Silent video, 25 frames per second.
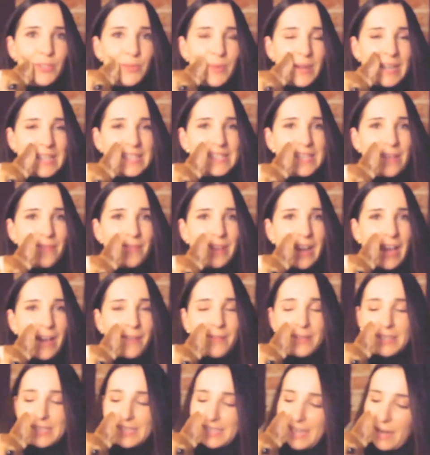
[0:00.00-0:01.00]
27
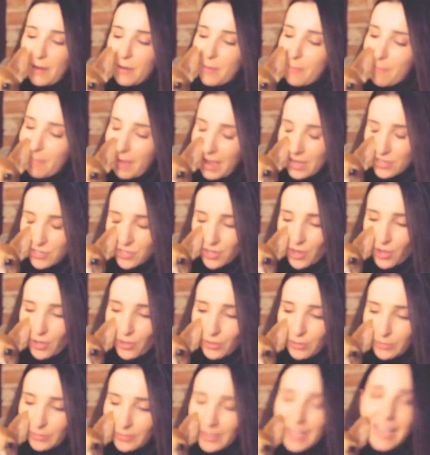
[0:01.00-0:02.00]
hours down a badger
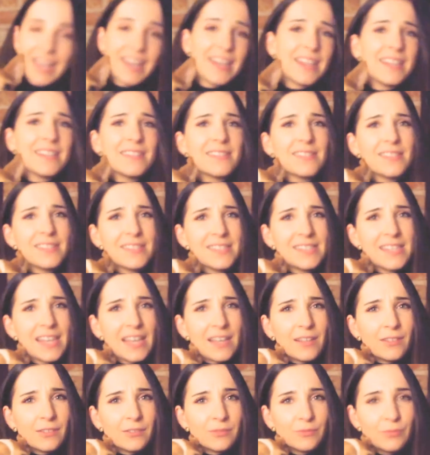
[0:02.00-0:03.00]
hole and he
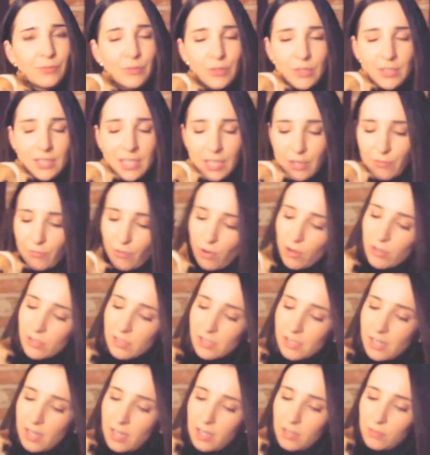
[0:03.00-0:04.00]
still looks like a rock
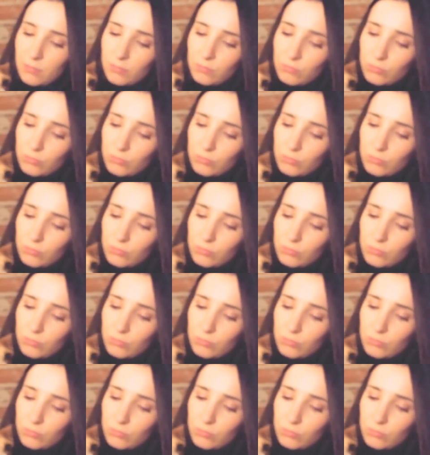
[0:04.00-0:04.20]
star.